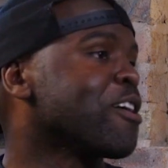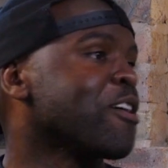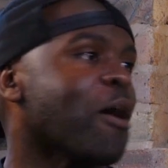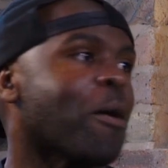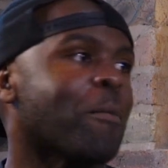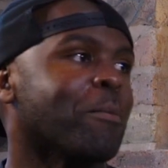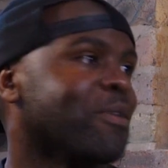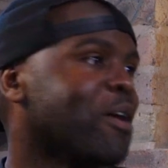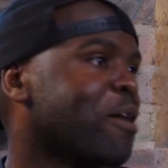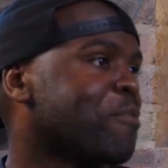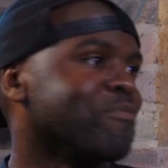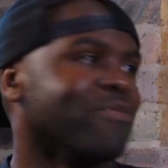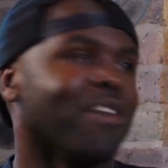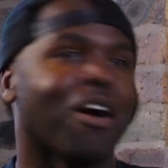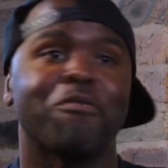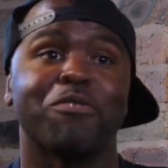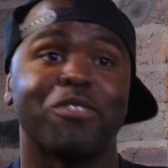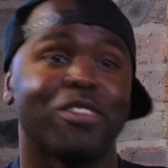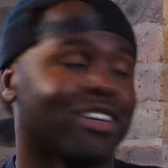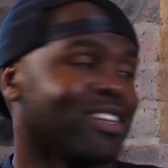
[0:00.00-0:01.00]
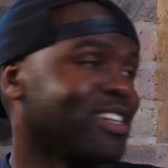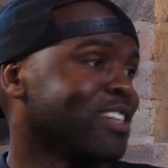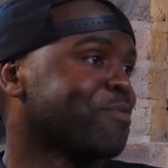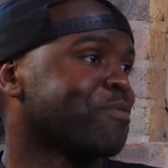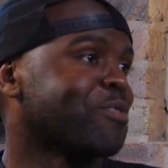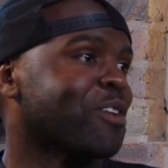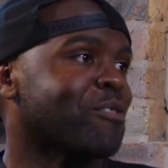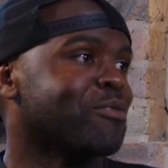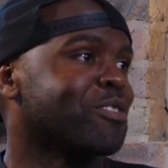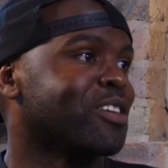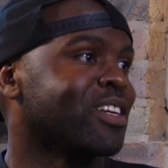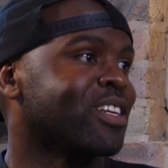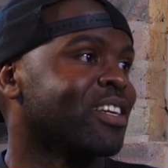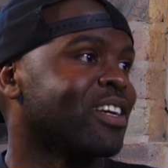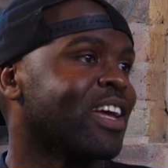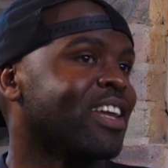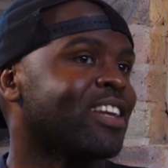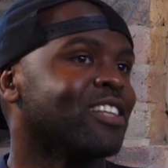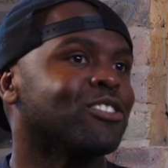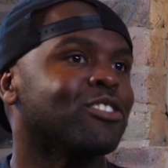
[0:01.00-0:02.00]
I've done it.
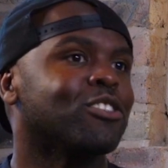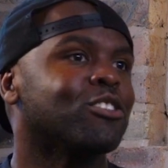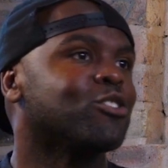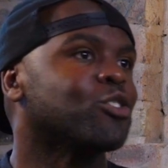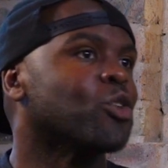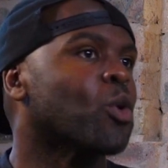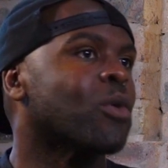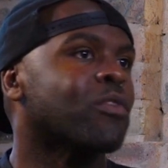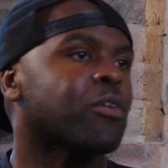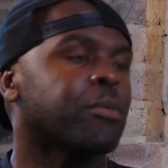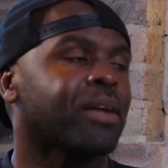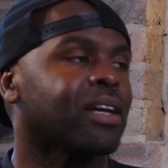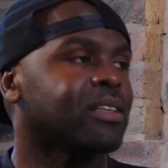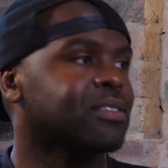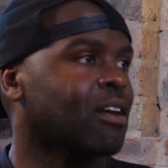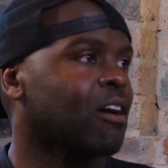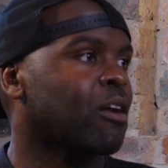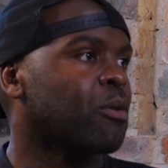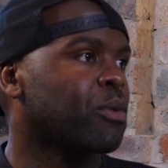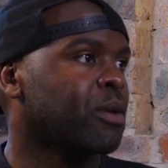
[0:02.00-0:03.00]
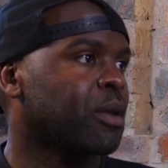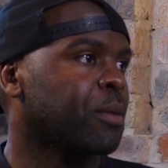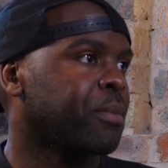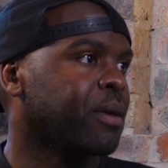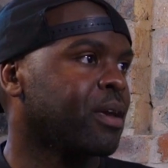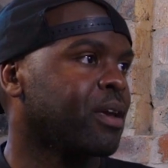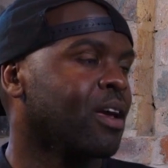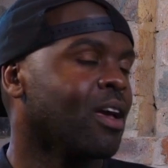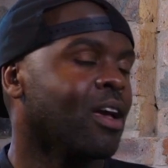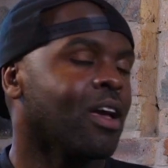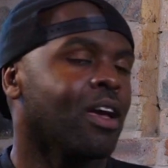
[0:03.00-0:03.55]
And there's no other place that I want to be.